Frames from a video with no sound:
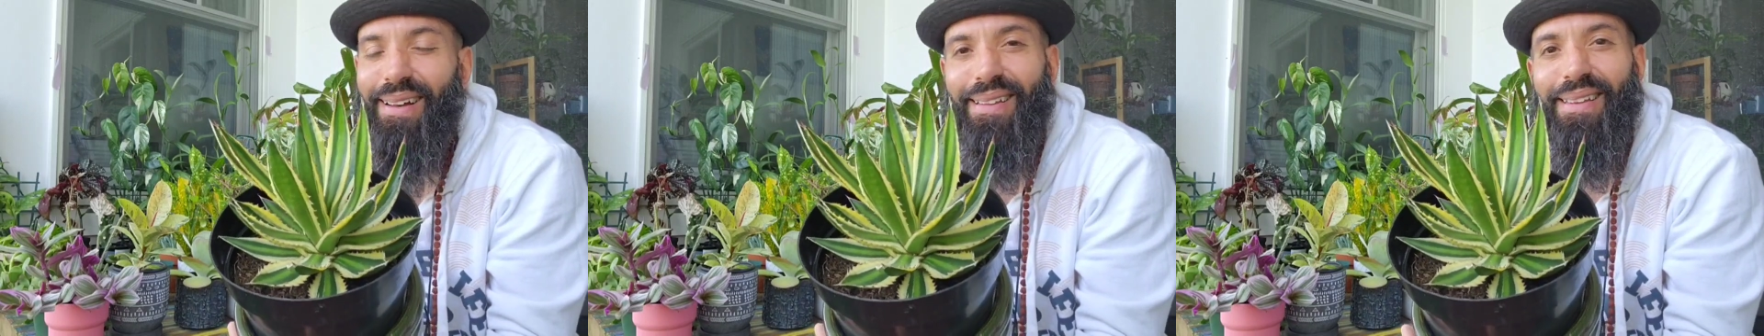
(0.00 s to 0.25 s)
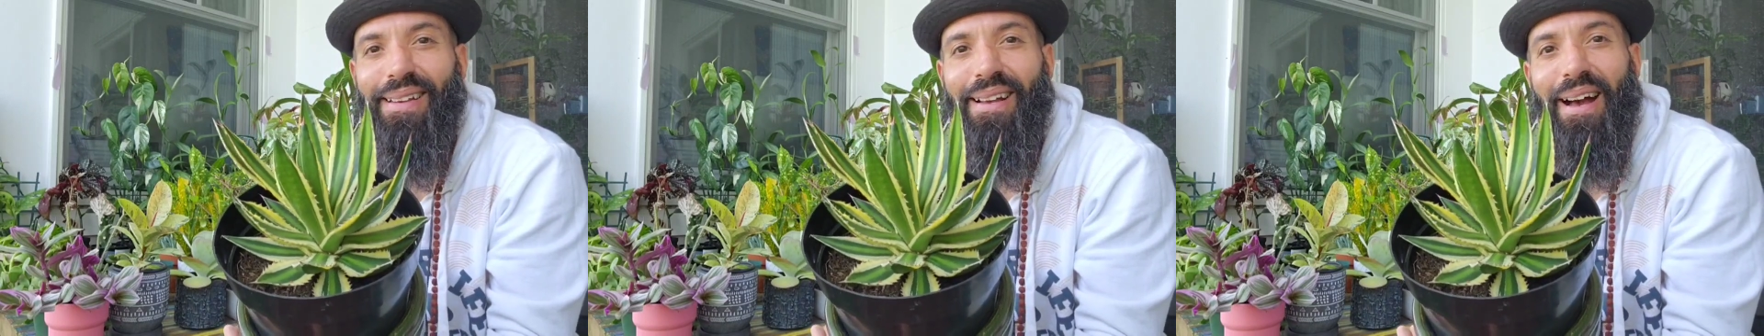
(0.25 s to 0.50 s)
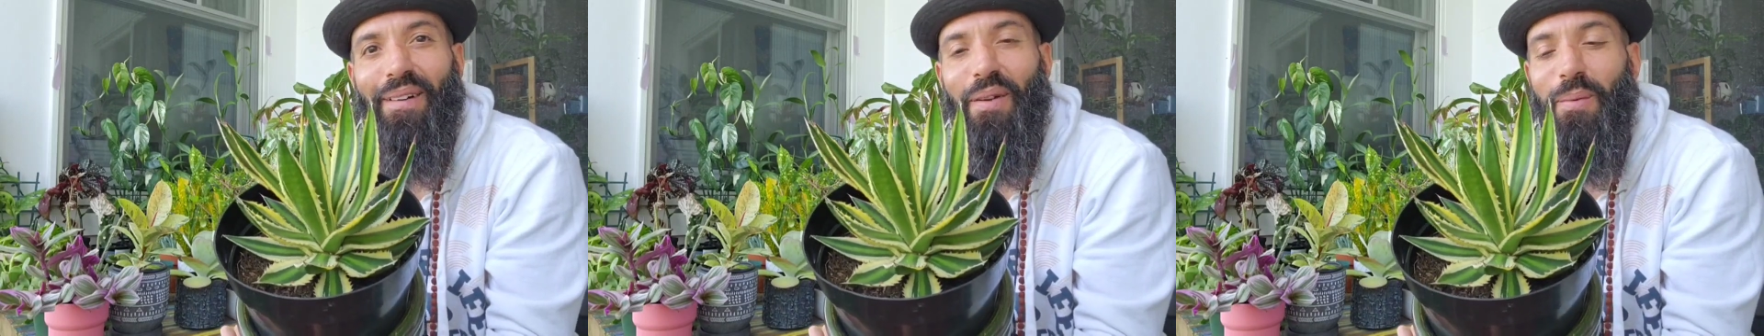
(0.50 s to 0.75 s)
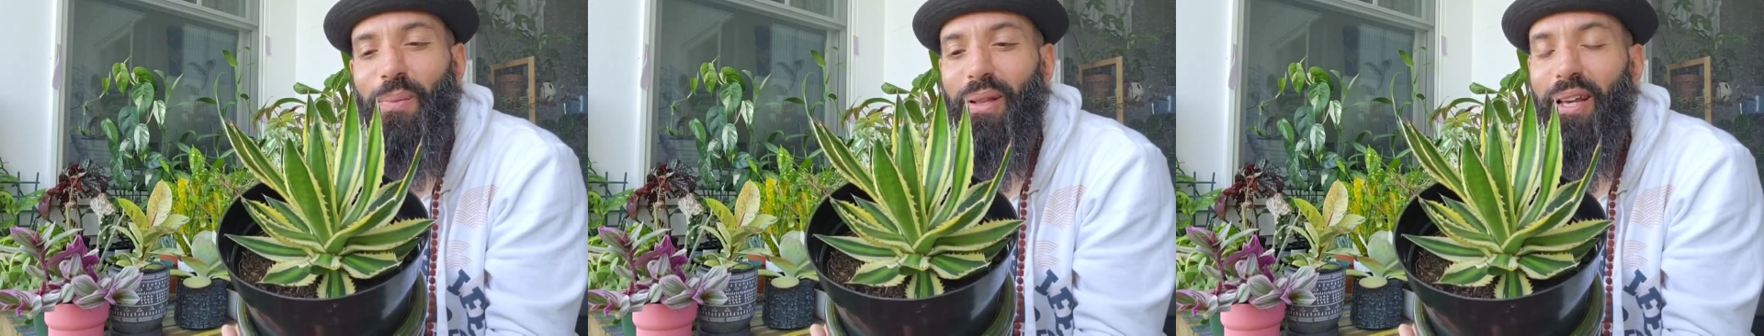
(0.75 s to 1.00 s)
The
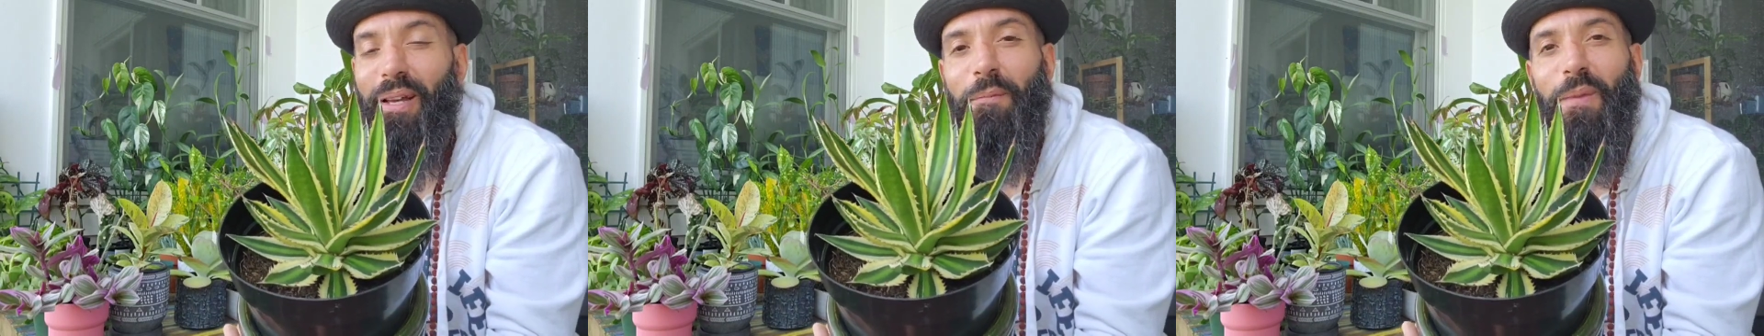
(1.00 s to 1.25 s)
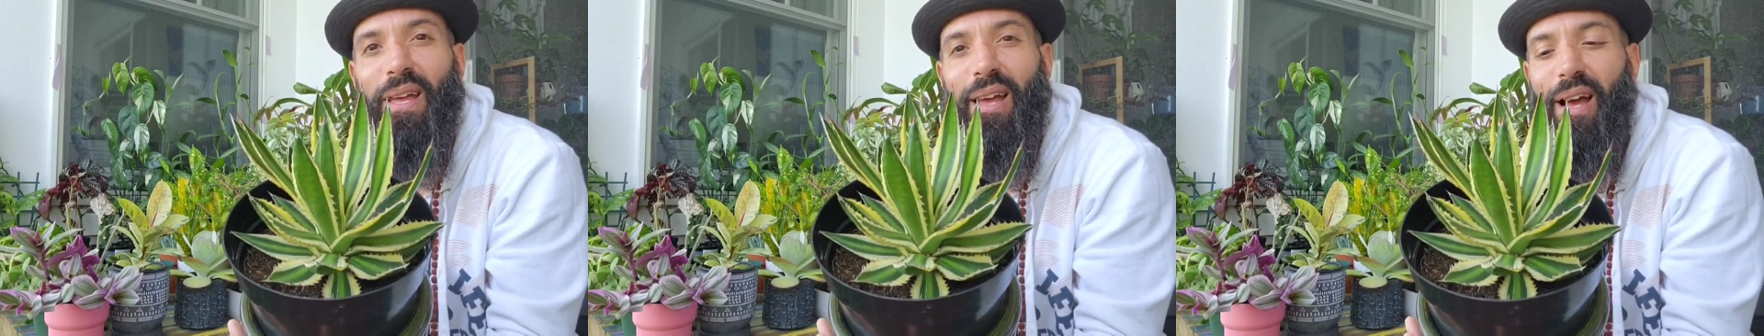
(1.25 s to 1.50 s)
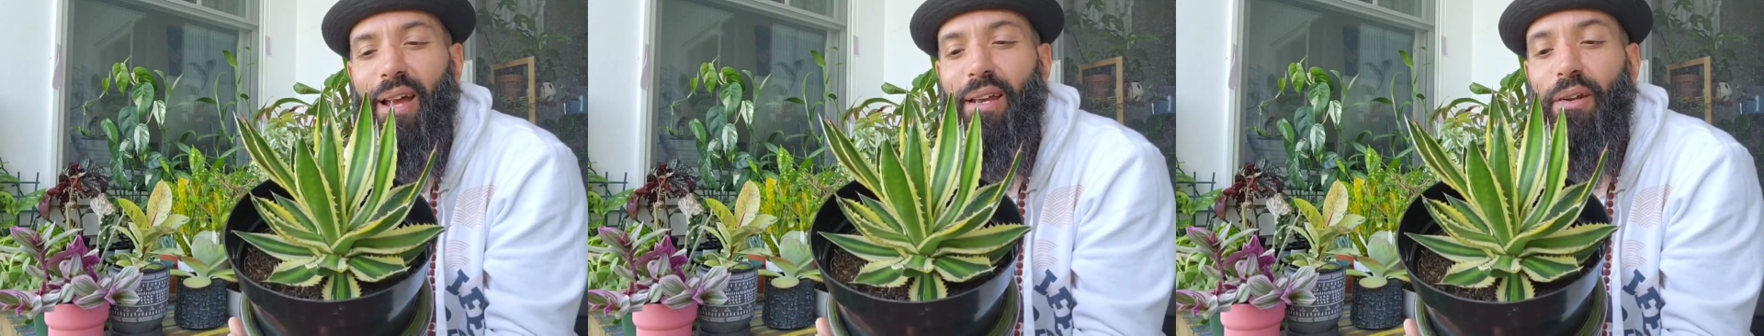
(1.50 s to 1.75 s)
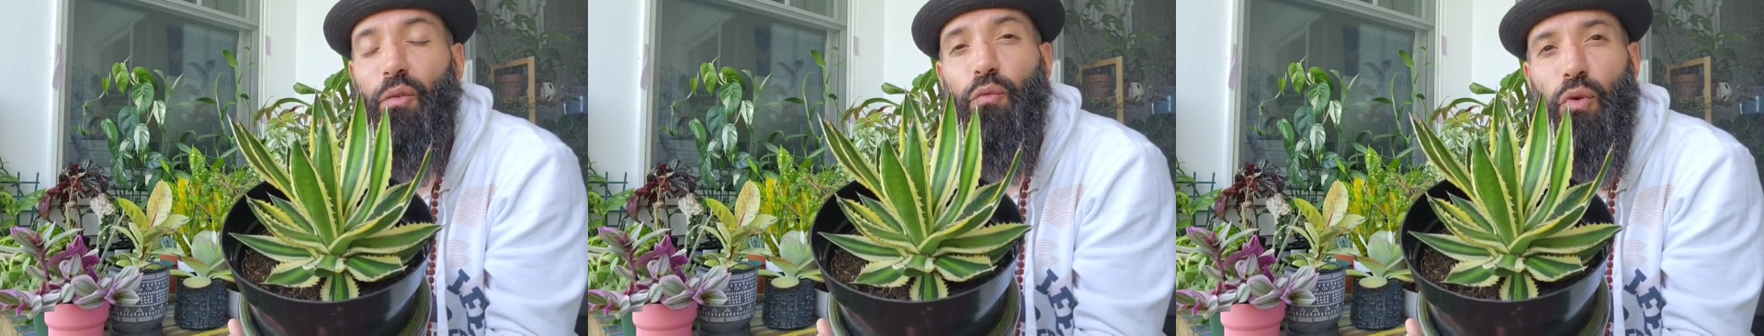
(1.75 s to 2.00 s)
agave plant and